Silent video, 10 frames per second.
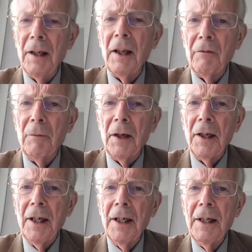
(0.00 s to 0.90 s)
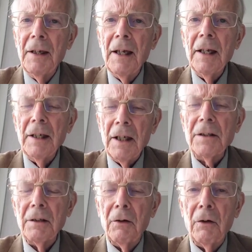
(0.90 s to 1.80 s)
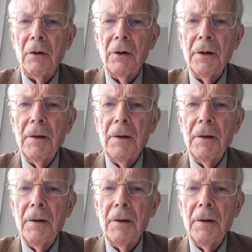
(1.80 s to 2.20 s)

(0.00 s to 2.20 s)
love me?" "Yes, Lord."